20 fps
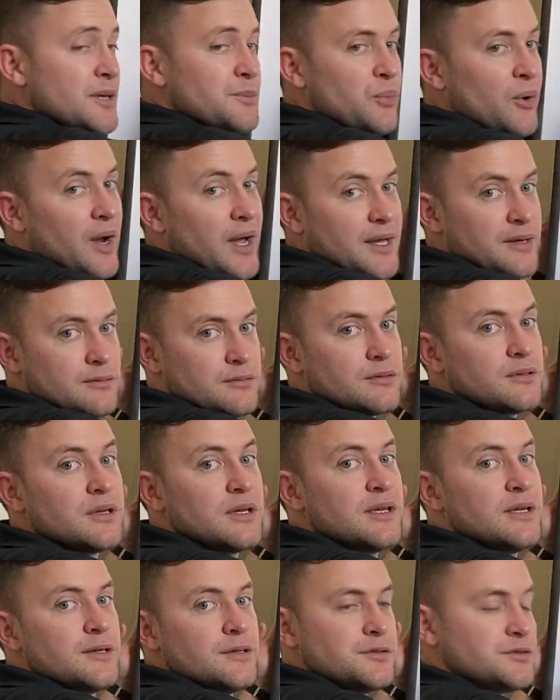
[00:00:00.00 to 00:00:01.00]
eat bread.
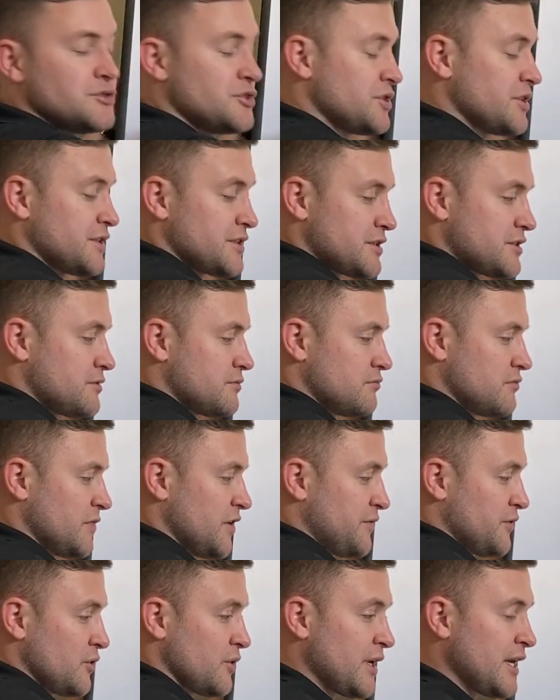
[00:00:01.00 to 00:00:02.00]
Just
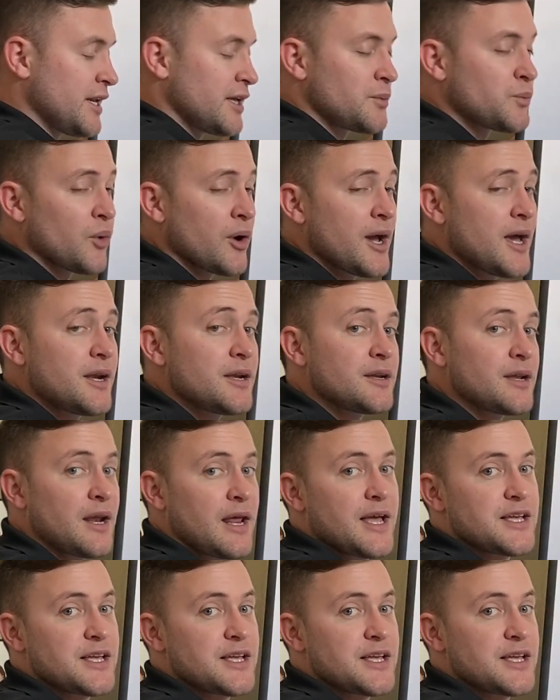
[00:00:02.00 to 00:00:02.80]
if you're eating bread and it